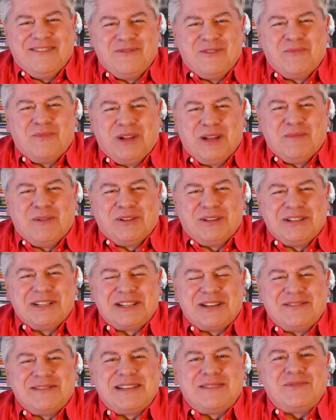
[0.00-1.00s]
When William Holden
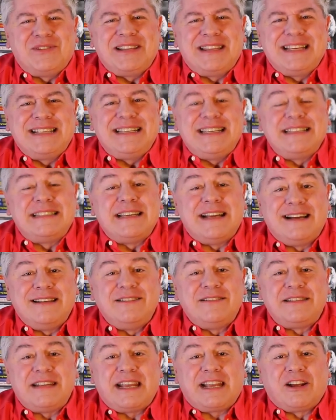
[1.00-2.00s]
shows up, she thinks he's the
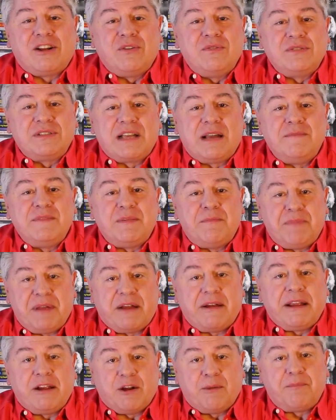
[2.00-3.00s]
undertaker who's come to
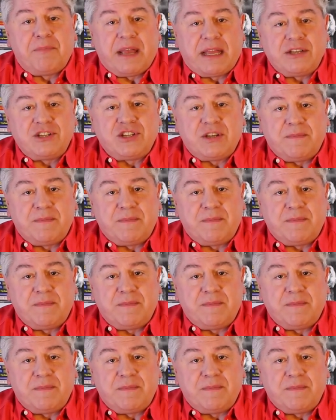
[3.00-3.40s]
bury her pet